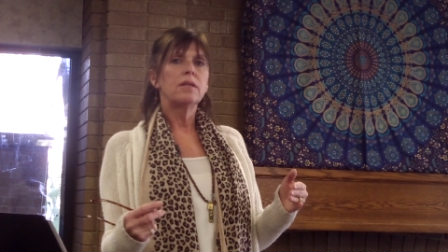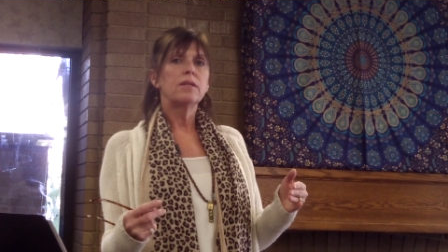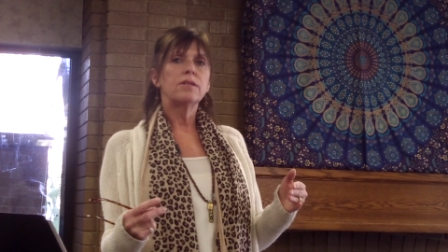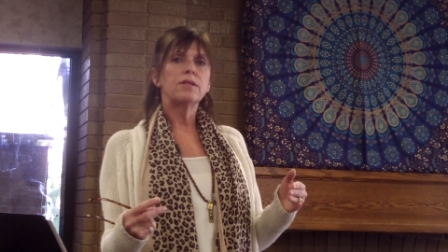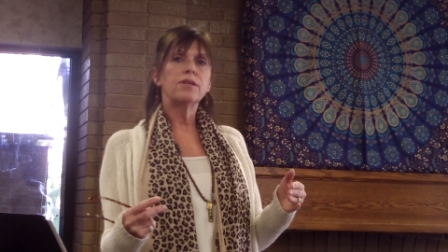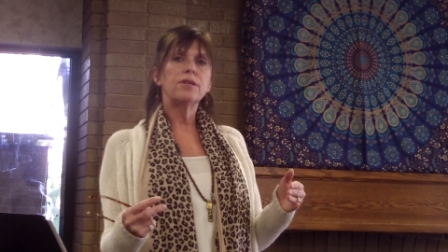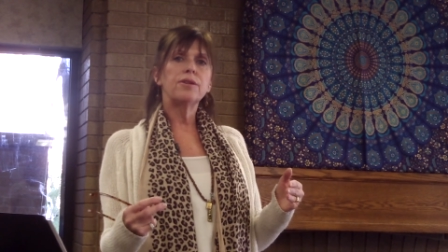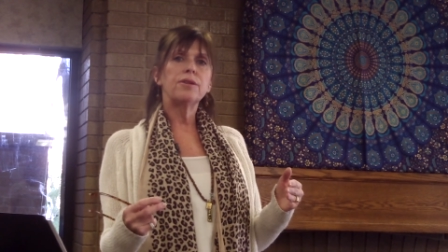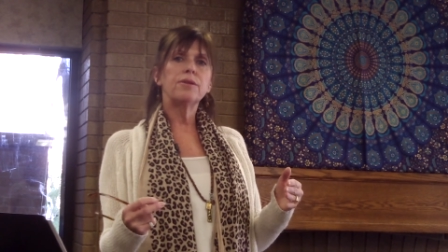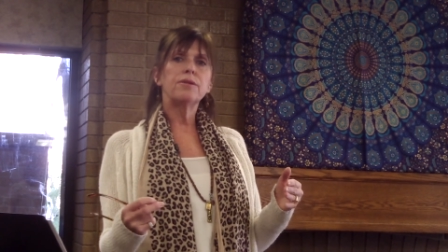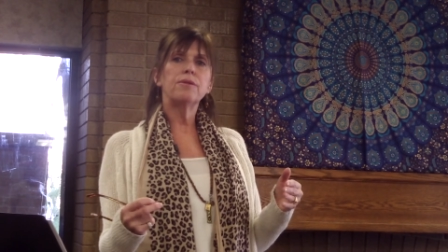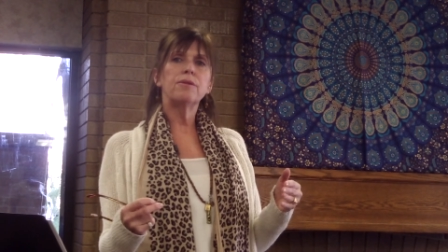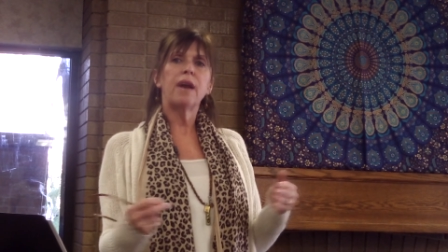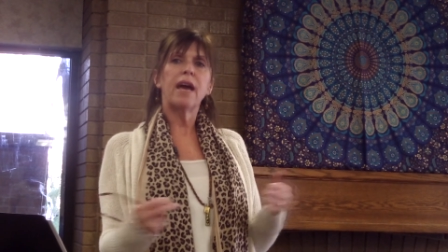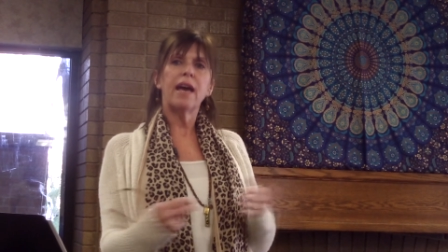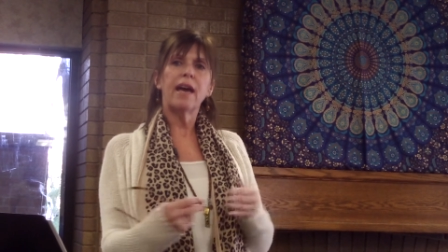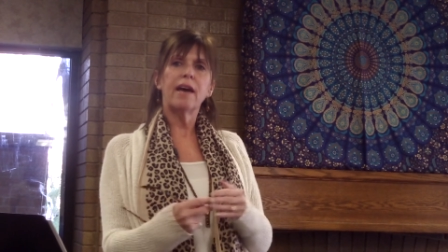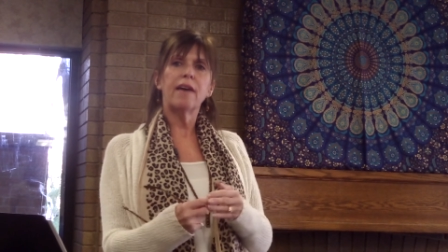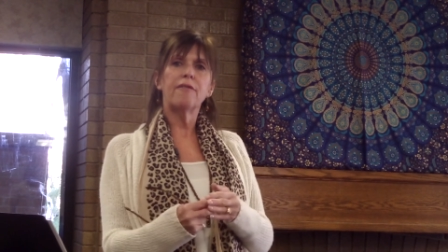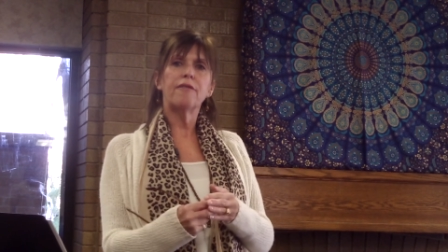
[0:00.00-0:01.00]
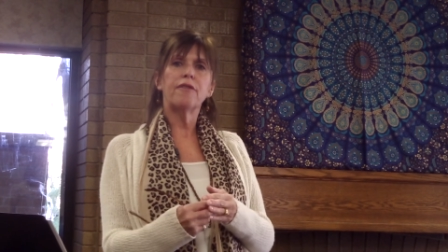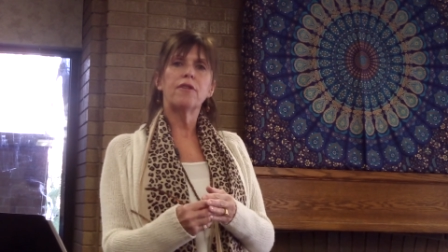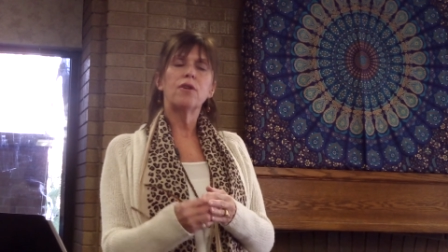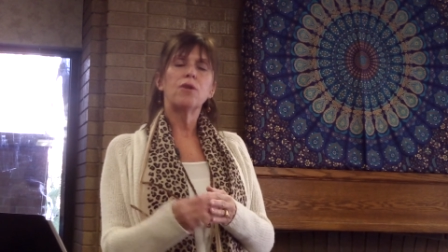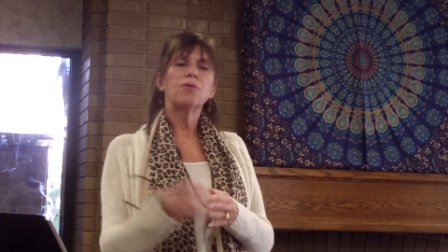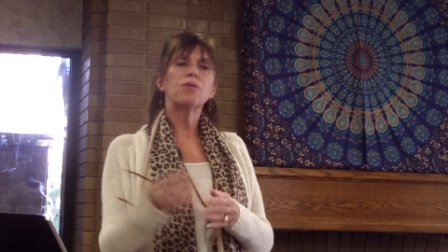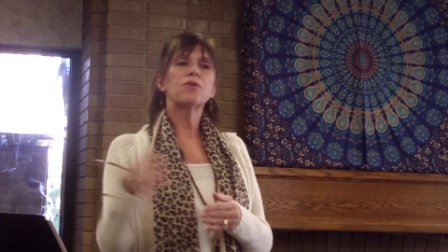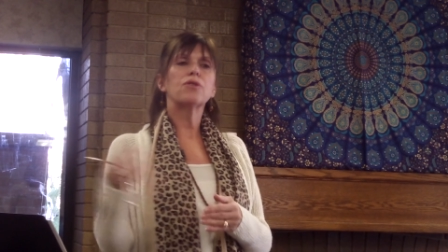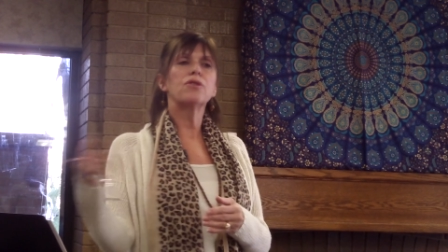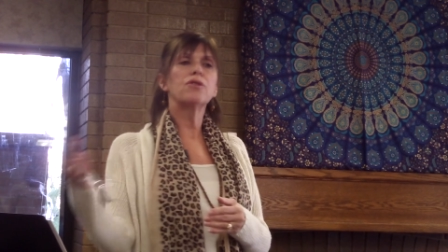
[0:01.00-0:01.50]
Do you have
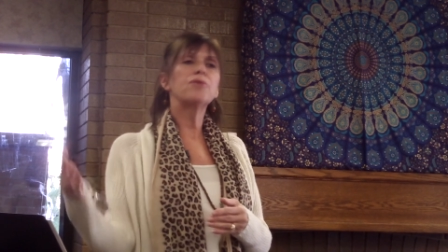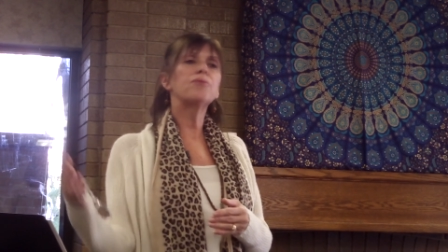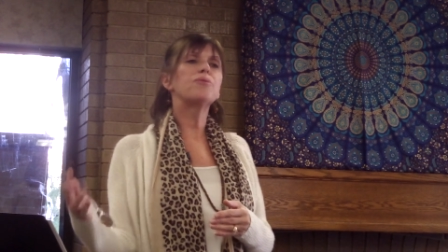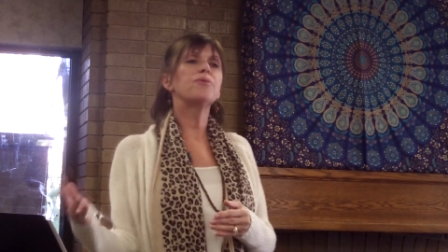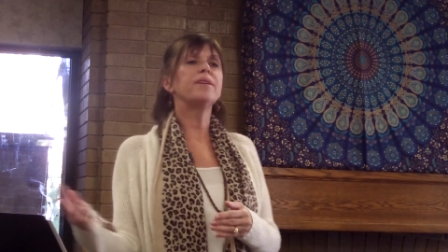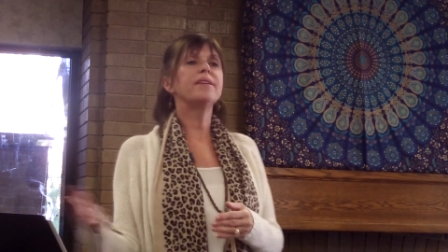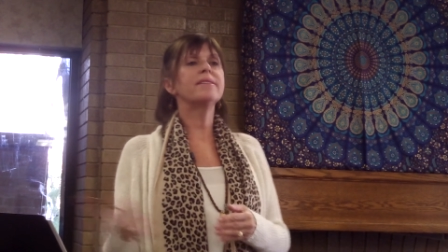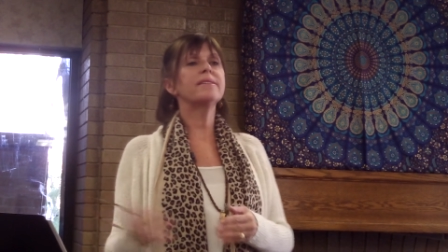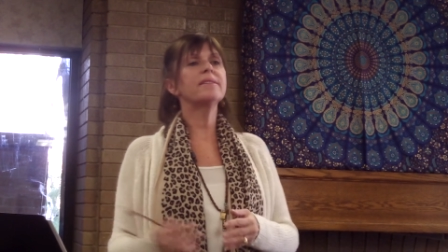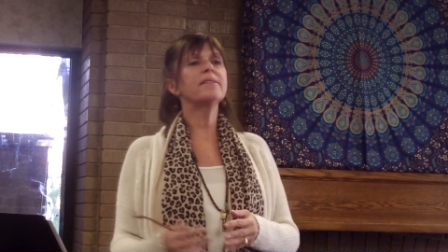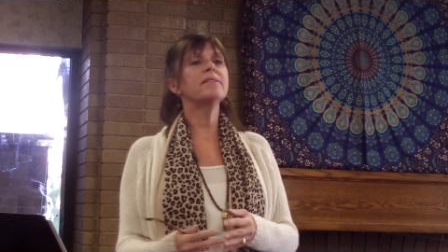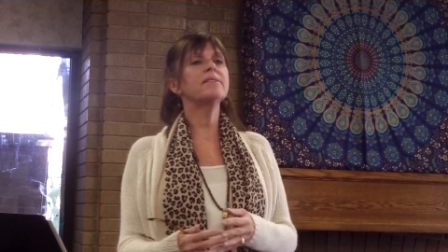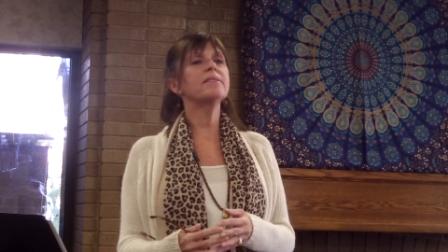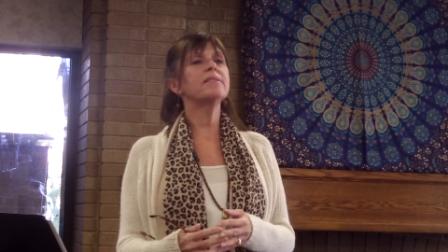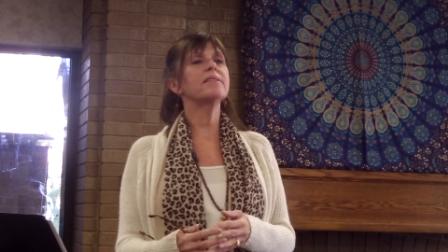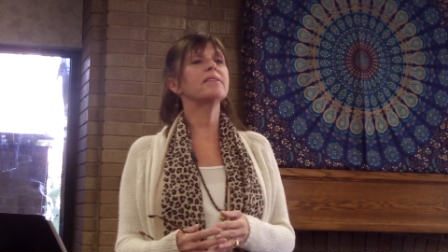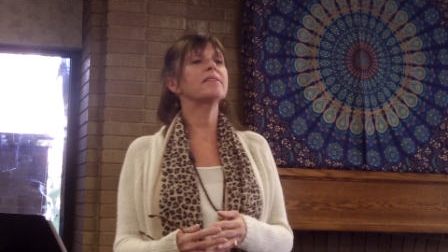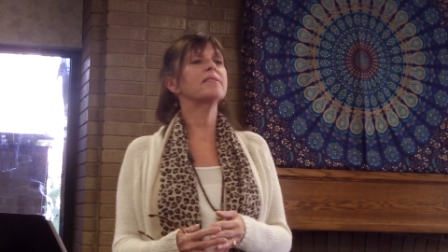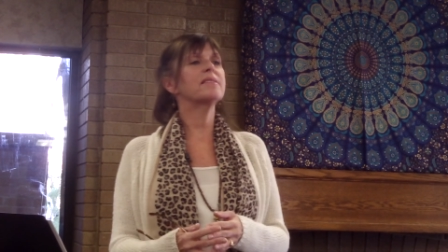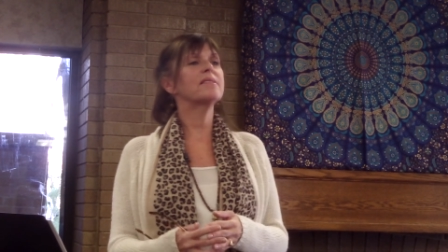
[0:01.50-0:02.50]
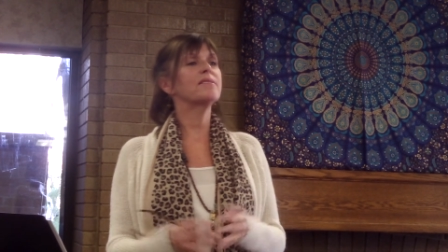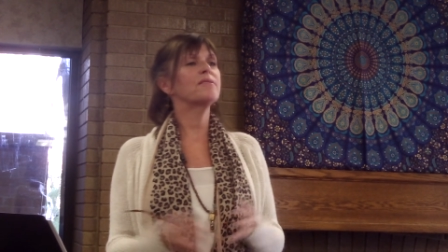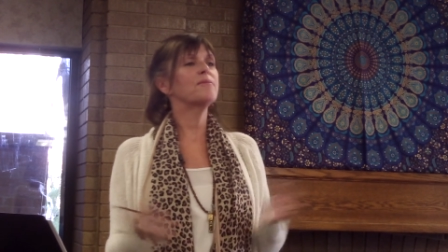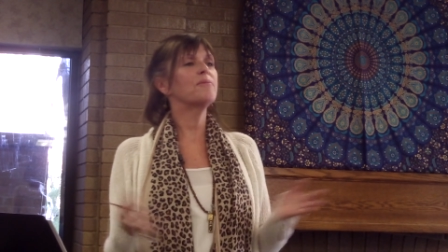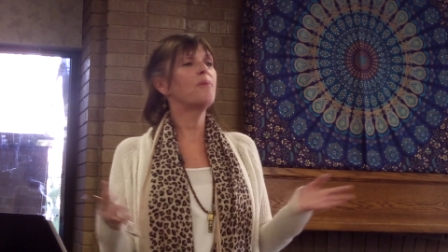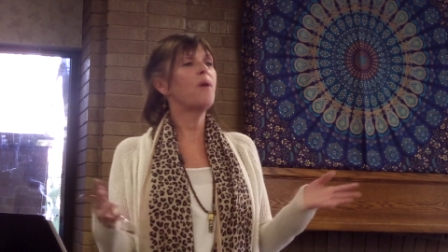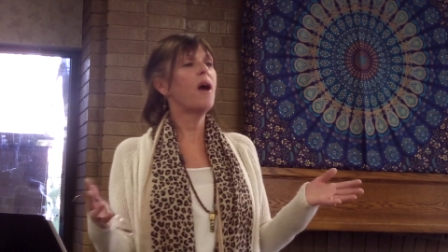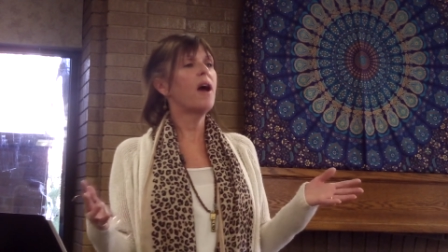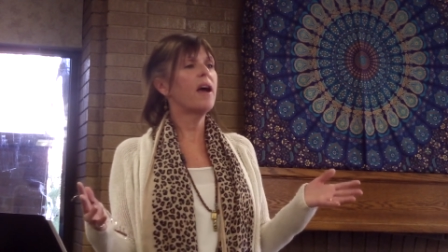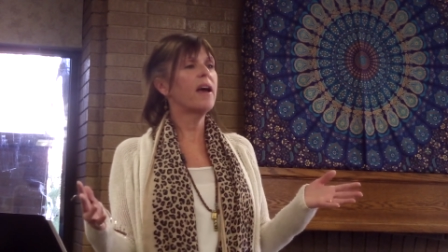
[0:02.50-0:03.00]
good reasons as to
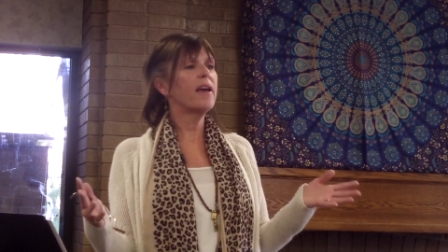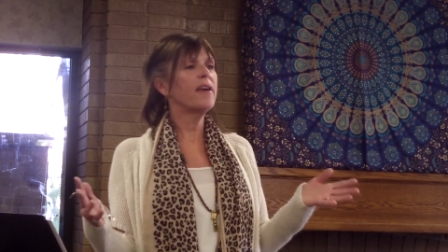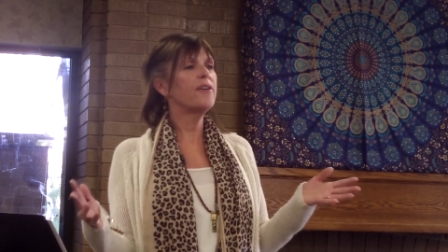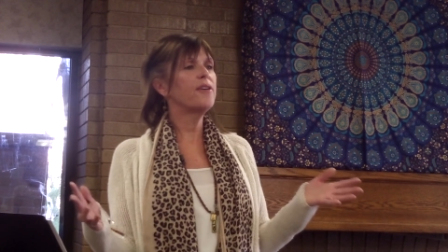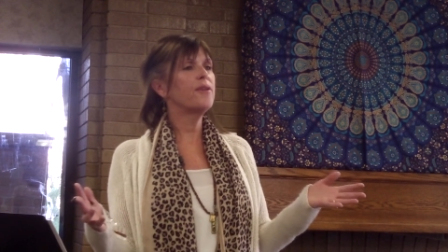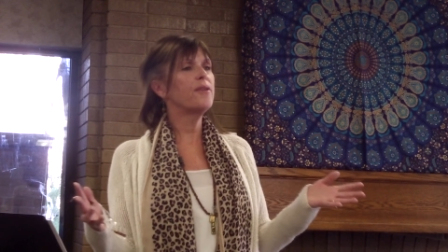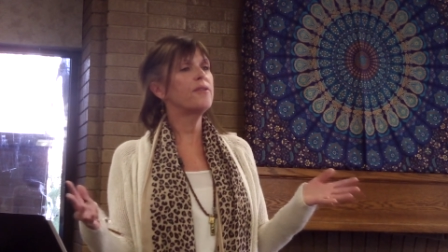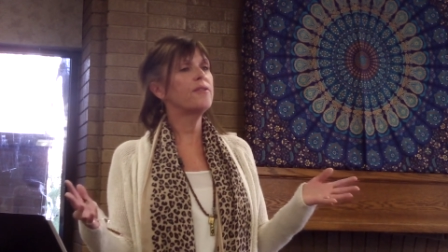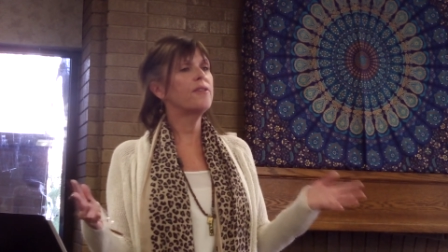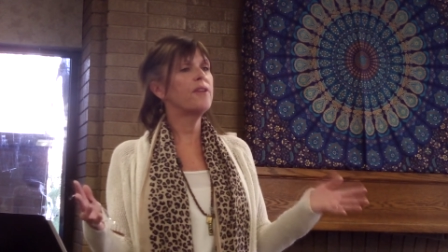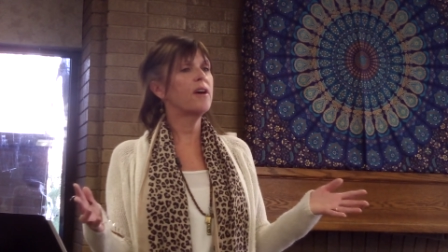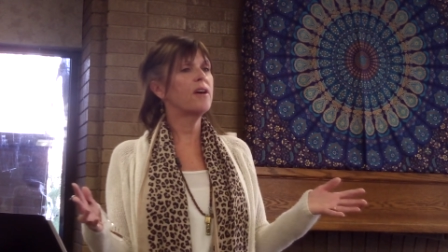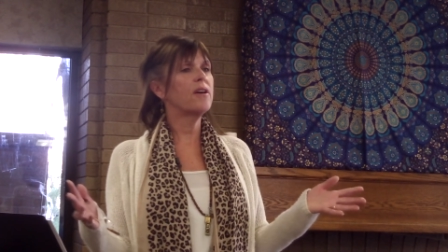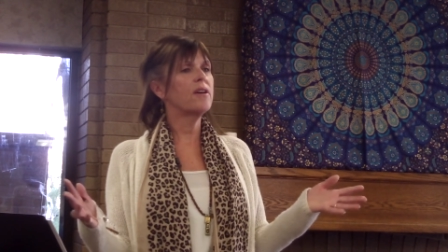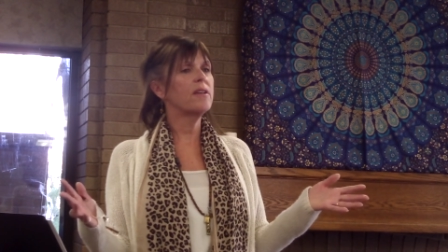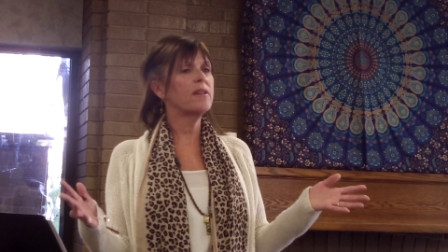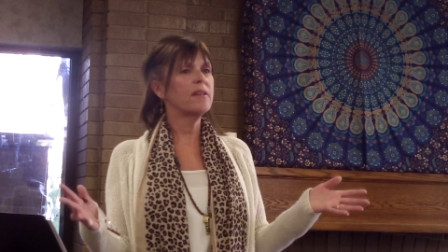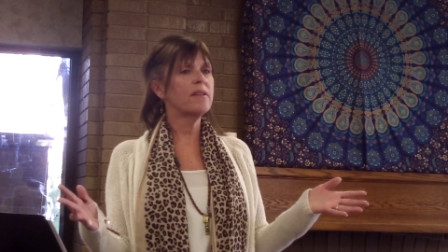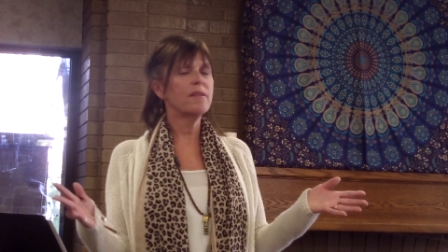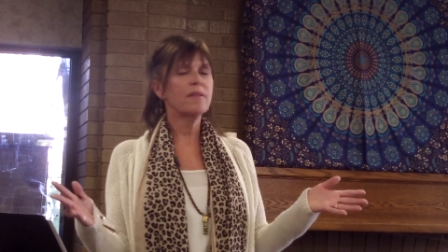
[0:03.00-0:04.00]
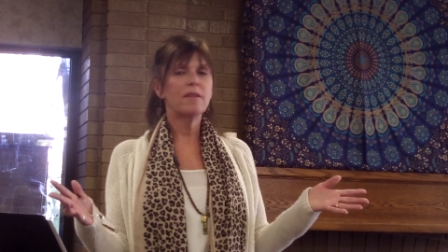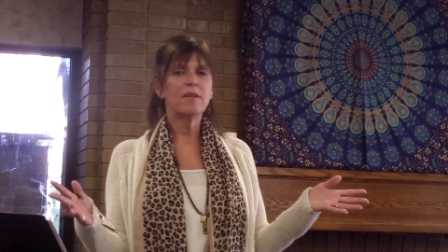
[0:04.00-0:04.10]
why you're not